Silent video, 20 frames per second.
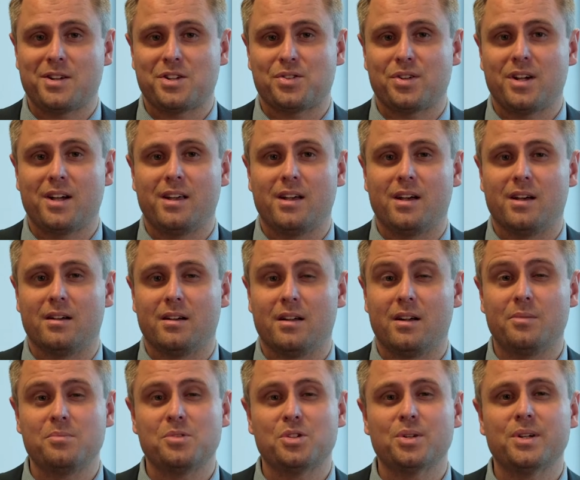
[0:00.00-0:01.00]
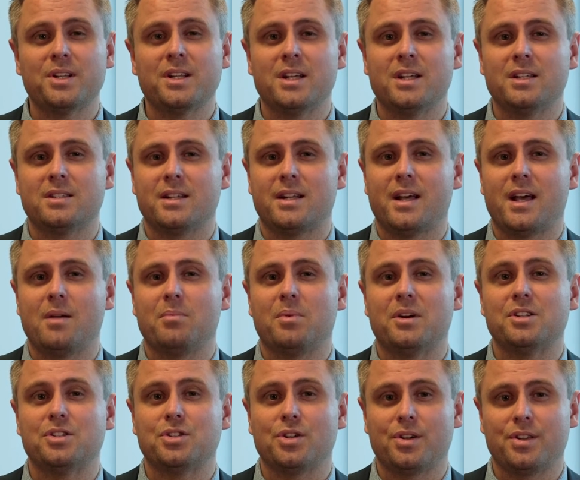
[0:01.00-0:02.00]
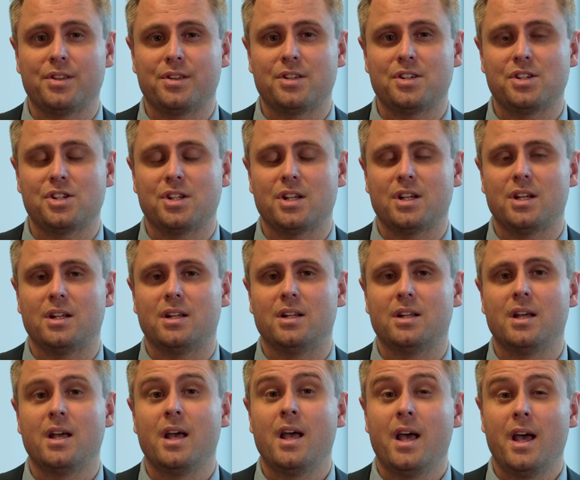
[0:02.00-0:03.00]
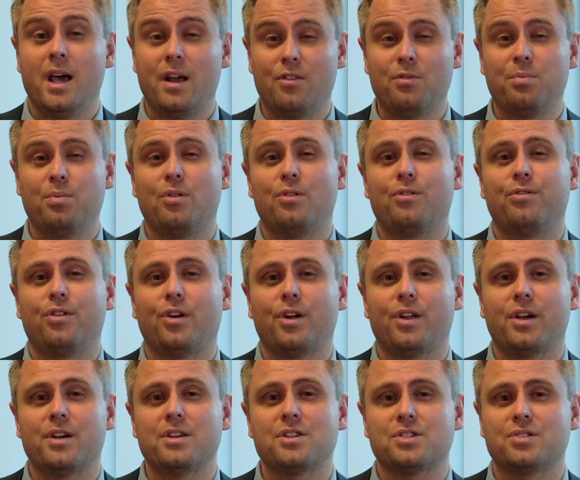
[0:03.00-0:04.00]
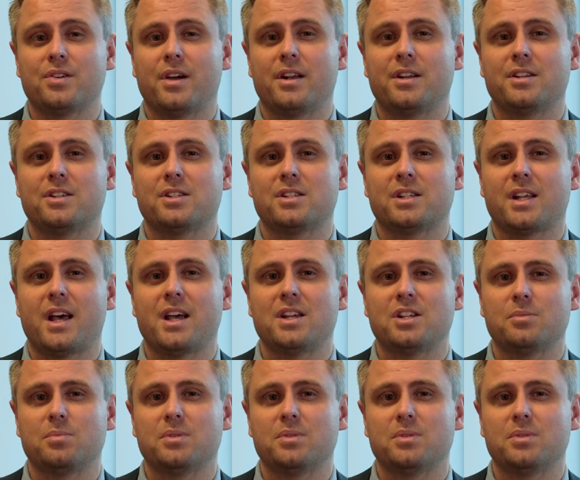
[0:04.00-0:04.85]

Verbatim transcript: Australia, and I'm joined here today by Jonathan Shead, Head of Portfolio Strategist Asia